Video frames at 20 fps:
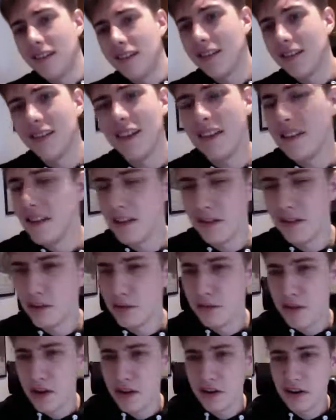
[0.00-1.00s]
it didn't
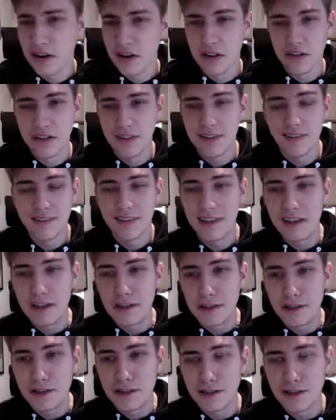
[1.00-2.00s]
look very good. It
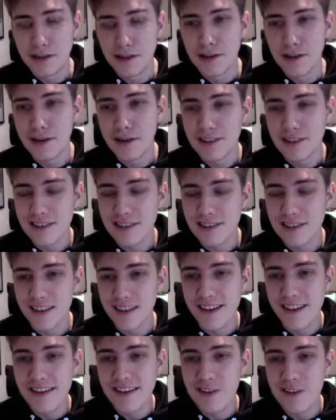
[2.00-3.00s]
just sort of looked
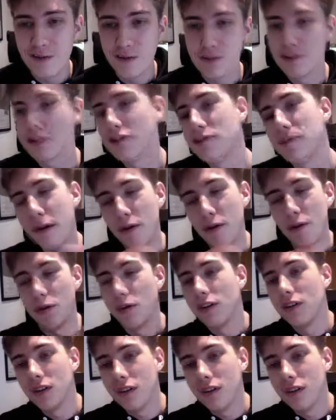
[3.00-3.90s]
like someone had spilled